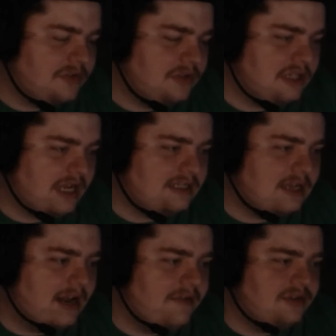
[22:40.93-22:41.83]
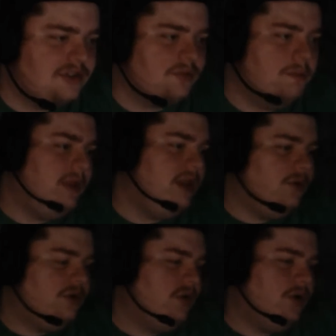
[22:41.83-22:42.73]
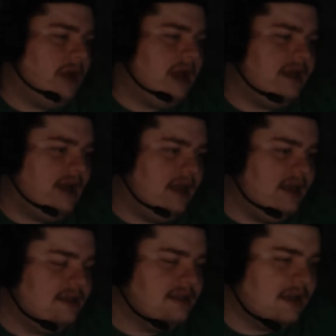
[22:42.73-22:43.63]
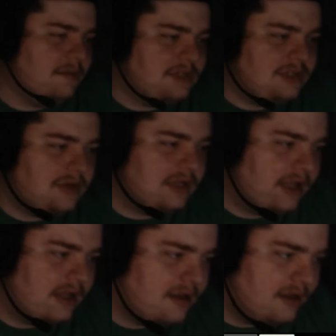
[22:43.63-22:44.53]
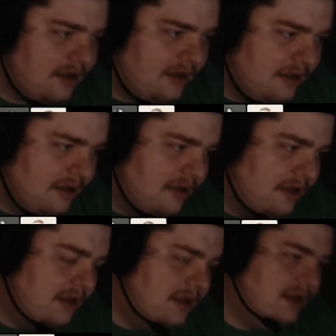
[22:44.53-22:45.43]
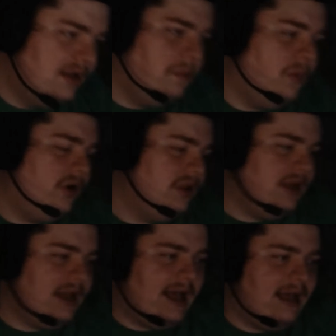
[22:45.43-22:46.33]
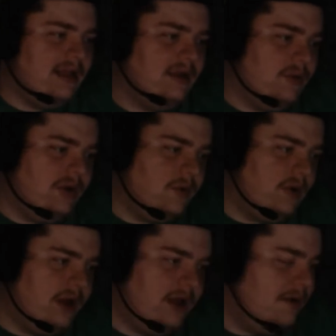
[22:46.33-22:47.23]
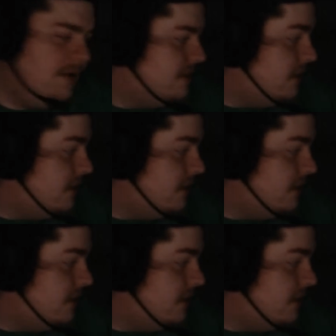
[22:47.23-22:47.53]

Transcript: So it's like, it's not even just me doing my diet. It's like I'm doing like more than that in a weird way.